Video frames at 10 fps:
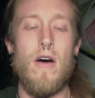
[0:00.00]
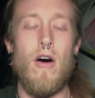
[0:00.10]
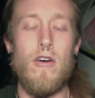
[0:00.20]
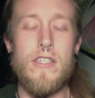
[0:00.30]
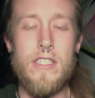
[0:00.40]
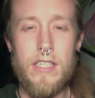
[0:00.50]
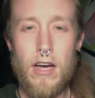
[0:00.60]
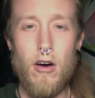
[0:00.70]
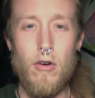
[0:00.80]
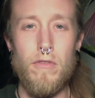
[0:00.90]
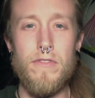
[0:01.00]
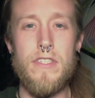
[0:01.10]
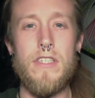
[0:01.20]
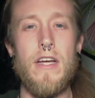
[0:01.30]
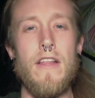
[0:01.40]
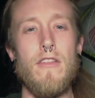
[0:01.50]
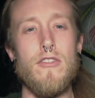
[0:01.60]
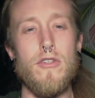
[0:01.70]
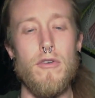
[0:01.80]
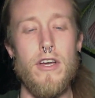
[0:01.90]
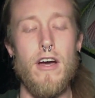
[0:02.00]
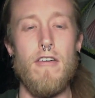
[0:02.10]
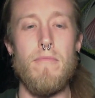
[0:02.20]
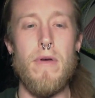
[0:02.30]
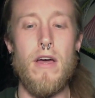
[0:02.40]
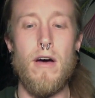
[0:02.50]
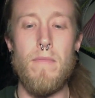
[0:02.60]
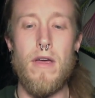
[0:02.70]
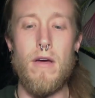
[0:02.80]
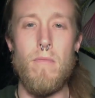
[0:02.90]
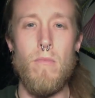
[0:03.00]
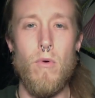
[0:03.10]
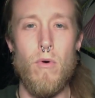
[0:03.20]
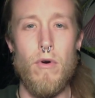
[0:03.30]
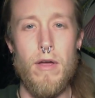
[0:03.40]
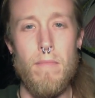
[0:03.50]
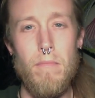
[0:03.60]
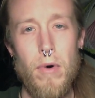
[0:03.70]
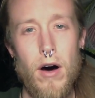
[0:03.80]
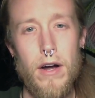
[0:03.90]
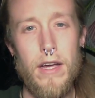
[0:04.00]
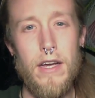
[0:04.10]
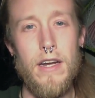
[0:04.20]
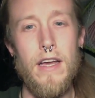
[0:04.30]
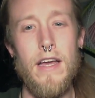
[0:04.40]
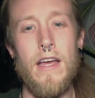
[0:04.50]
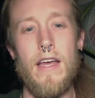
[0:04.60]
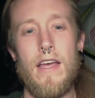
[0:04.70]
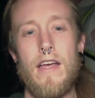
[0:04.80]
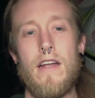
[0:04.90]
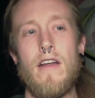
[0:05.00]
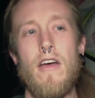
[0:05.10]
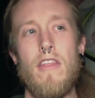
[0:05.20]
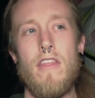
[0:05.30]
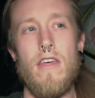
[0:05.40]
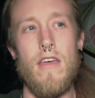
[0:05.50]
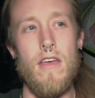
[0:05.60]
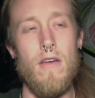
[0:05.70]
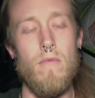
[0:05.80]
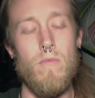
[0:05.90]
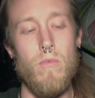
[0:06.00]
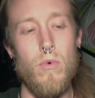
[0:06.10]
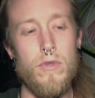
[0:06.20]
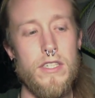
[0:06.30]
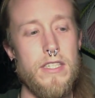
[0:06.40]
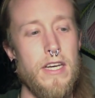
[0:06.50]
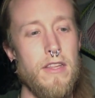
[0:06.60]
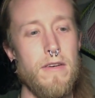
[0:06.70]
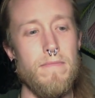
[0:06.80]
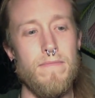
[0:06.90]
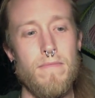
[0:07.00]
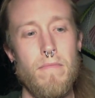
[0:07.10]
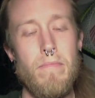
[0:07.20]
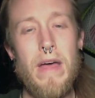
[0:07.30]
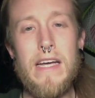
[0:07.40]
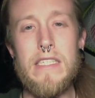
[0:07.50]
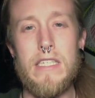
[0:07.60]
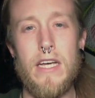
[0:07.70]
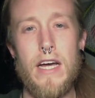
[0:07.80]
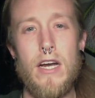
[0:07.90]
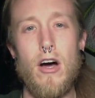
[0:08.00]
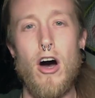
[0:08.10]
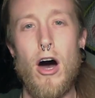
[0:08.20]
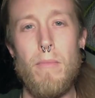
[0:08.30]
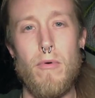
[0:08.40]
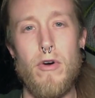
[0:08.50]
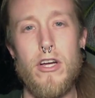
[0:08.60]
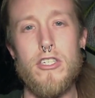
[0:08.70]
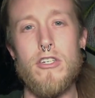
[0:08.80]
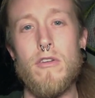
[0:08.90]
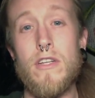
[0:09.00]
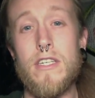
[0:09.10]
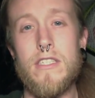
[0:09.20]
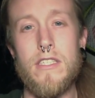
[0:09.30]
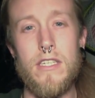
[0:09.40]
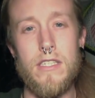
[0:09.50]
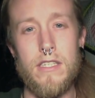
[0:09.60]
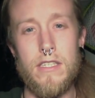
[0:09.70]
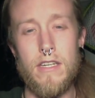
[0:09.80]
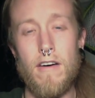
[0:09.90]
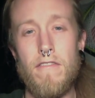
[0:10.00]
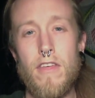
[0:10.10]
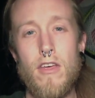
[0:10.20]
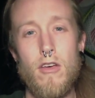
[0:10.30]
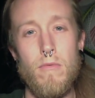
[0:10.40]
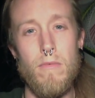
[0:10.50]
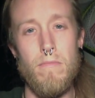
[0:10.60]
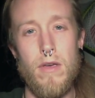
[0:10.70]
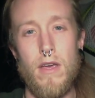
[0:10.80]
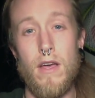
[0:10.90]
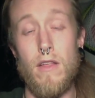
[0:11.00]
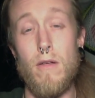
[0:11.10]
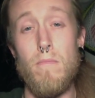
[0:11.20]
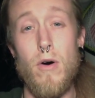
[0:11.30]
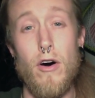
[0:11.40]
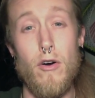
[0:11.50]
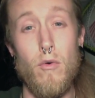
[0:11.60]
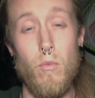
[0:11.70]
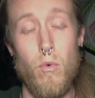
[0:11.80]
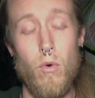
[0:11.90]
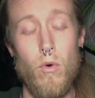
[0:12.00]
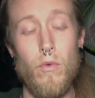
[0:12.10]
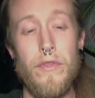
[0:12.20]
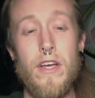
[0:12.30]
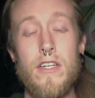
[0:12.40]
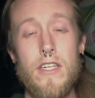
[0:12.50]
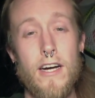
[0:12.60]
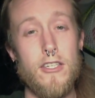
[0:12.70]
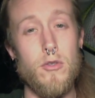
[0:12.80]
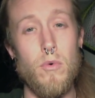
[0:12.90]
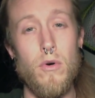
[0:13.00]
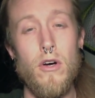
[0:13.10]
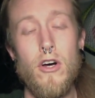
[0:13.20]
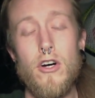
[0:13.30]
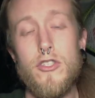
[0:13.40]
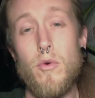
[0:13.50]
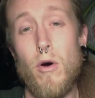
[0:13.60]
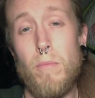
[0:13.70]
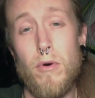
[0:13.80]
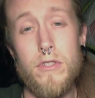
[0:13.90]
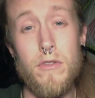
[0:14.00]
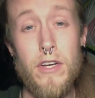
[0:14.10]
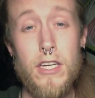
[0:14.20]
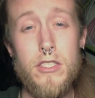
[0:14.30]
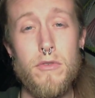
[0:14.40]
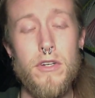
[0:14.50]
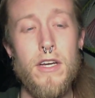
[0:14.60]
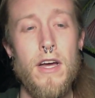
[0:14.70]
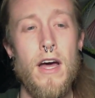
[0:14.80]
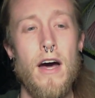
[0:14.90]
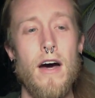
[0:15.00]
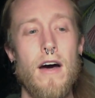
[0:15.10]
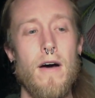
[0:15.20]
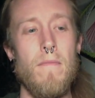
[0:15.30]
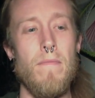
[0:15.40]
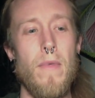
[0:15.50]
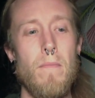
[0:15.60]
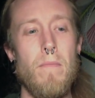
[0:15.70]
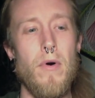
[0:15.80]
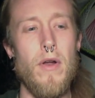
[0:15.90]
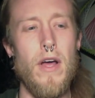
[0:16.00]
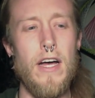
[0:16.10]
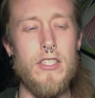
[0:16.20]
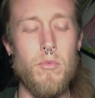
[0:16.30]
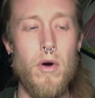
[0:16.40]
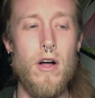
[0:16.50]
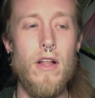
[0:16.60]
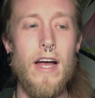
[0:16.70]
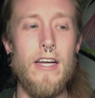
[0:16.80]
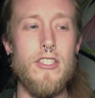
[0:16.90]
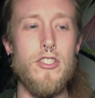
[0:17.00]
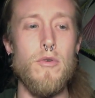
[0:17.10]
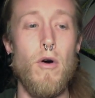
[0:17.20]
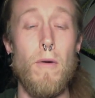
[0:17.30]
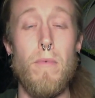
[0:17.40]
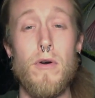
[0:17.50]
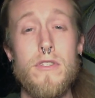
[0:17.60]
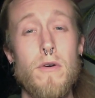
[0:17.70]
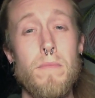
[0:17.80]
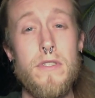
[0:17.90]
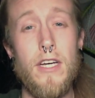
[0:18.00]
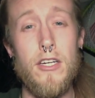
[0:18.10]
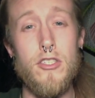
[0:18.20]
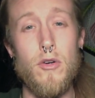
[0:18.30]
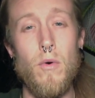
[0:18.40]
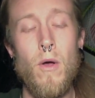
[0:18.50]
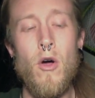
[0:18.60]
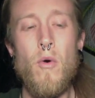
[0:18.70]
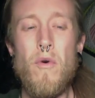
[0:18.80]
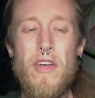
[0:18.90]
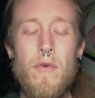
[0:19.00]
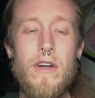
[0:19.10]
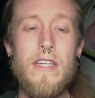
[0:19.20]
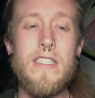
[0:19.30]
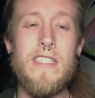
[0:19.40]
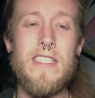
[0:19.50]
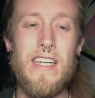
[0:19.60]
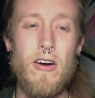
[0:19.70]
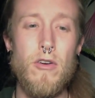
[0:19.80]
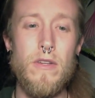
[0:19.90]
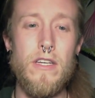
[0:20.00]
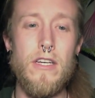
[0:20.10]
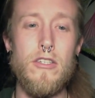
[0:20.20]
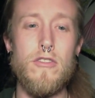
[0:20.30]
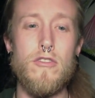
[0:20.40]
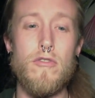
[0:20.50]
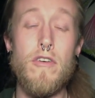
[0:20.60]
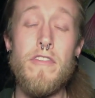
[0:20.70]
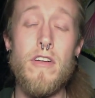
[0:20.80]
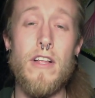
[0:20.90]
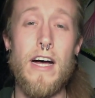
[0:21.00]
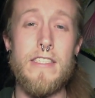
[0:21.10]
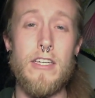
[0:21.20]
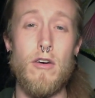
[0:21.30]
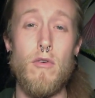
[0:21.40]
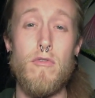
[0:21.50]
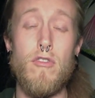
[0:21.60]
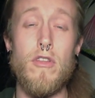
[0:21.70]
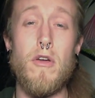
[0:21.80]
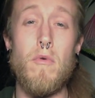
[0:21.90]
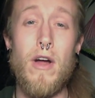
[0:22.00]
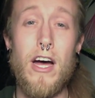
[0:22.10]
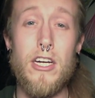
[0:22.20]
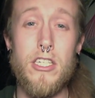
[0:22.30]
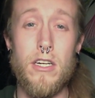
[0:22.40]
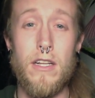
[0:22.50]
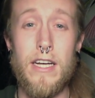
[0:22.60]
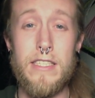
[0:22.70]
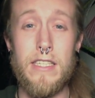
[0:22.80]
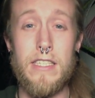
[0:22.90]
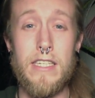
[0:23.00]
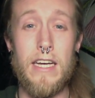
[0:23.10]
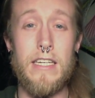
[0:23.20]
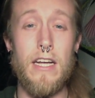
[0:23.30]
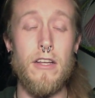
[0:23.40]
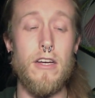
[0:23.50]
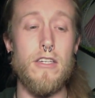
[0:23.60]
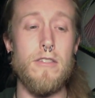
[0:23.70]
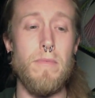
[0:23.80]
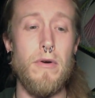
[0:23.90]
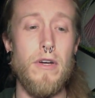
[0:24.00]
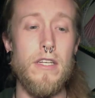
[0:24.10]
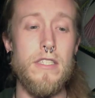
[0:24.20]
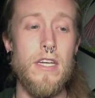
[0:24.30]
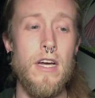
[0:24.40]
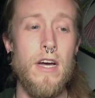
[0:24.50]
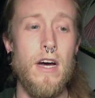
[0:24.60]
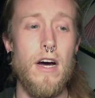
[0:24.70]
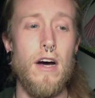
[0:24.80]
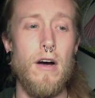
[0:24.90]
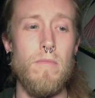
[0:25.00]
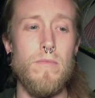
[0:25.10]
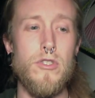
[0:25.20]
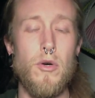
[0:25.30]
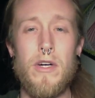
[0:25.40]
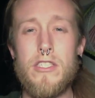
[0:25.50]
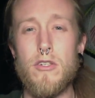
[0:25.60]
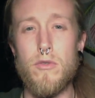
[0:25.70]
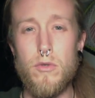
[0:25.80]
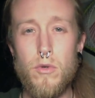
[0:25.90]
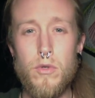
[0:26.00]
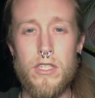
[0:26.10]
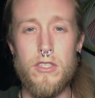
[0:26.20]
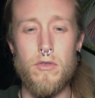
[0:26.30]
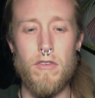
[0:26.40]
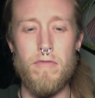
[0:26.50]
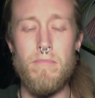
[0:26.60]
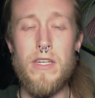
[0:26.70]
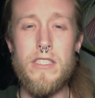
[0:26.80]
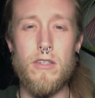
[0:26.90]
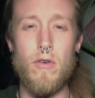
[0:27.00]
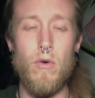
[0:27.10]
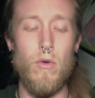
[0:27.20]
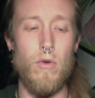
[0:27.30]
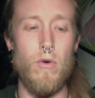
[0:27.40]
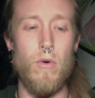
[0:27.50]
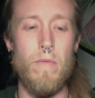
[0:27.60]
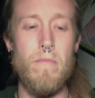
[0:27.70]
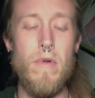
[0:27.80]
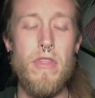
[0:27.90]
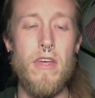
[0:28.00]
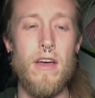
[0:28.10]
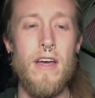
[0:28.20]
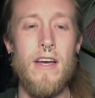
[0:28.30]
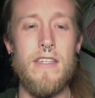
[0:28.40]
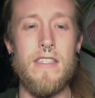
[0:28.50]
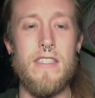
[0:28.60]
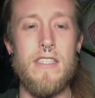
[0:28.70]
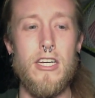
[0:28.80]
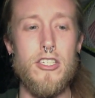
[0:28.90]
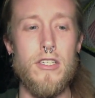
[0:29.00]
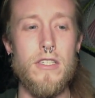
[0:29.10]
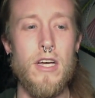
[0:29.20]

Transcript: ourselves and the journey of becoming more embodied in the, we'll just say the baseline operational existence of the human being in the modern world, contextual to our personal history, um, but as well as to our personal potential, without necessarily trivializing, overtly rationalizing the psychedelic experience um, so as to lose its sort of mystical or, or mythic sensations,